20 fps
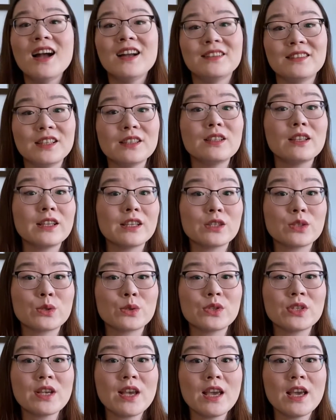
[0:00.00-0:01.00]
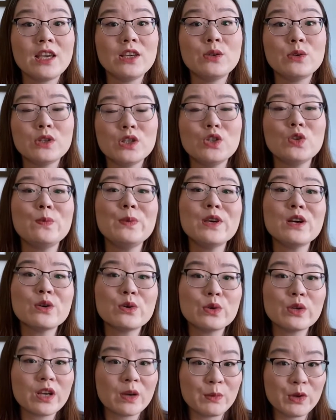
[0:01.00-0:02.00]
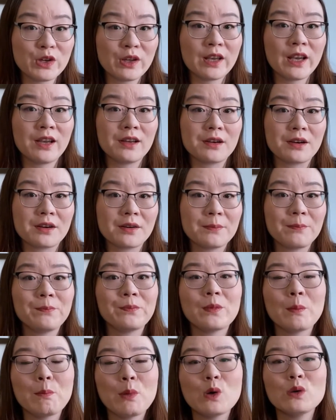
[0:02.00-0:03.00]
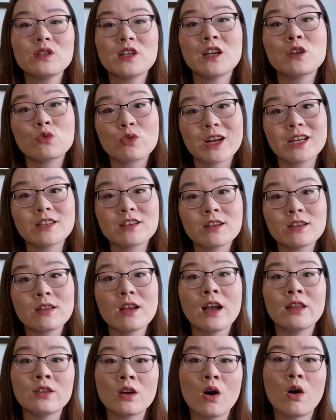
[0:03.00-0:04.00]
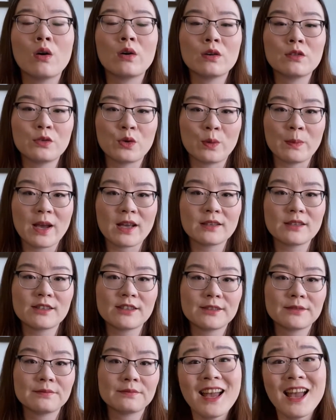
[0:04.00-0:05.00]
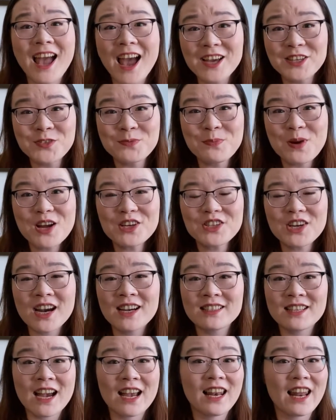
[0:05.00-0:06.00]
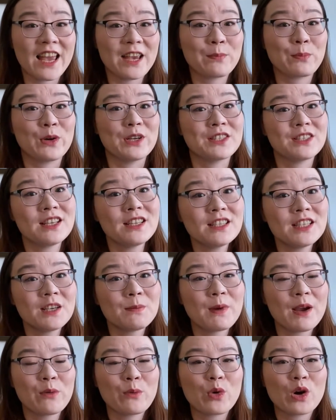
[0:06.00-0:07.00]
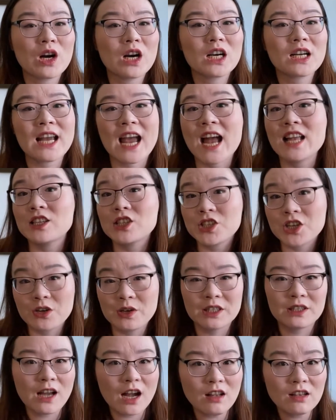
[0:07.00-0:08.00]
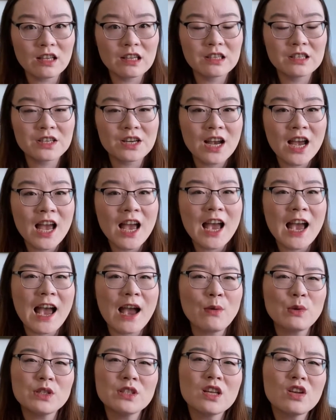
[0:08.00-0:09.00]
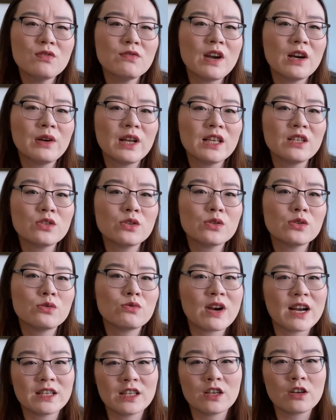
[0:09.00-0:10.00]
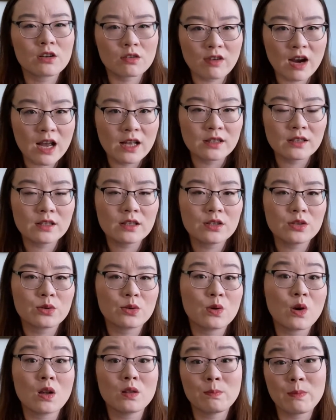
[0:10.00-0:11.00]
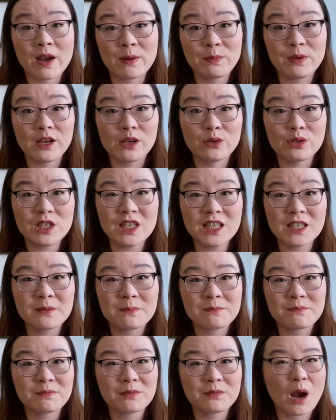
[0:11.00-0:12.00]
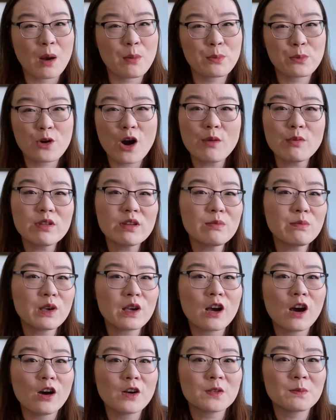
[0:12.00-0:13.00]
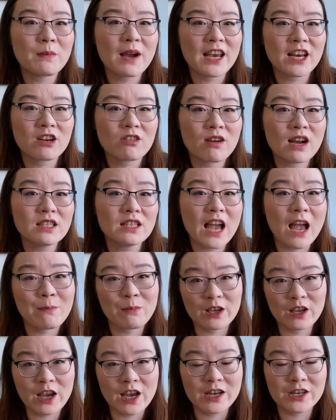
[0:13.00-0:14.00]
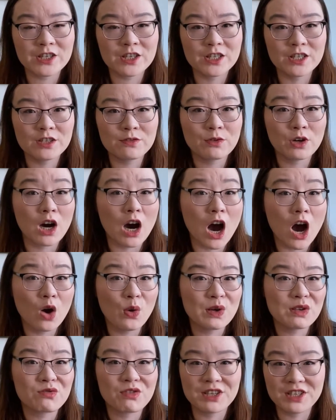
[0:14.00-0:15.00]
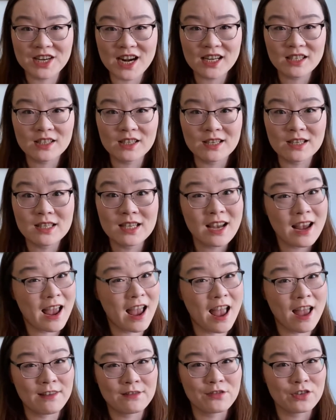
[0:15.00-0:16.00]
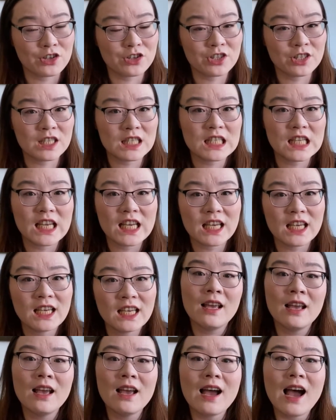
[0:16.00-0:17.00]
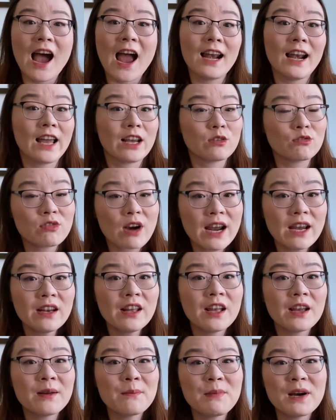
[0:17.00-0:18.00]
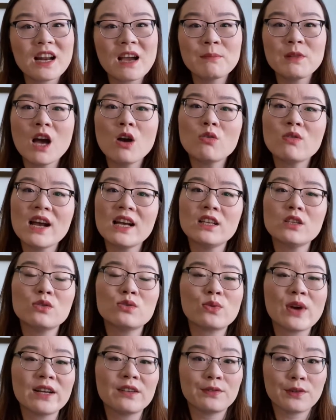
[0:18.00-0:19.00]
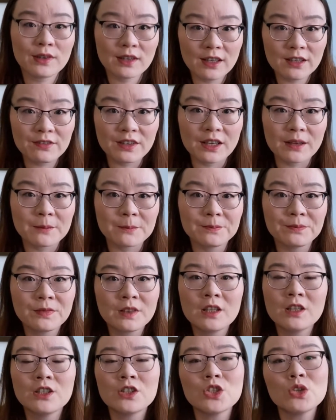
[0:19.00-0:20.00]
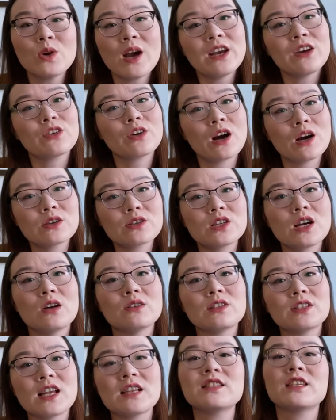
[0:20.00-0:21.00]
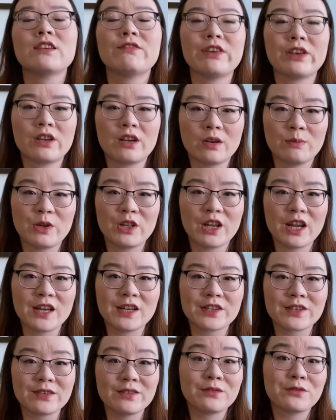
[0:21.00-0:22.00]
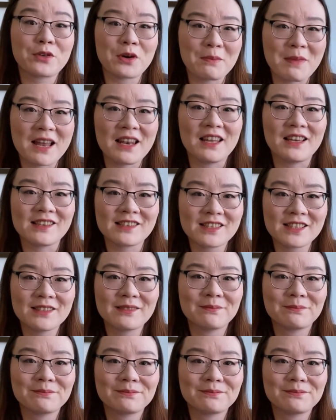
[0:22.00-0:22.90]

Needless to say, you need to be a good communicator, both in written and oral formats. As much as I like presenting my work and sharing knowledge, I was not very into writing grants throughout my PhD, probably because my grant applications were always rejected, unfortunately. I like writing, but I'm not ready to write for a living. So I crossed out scientific communication from my list.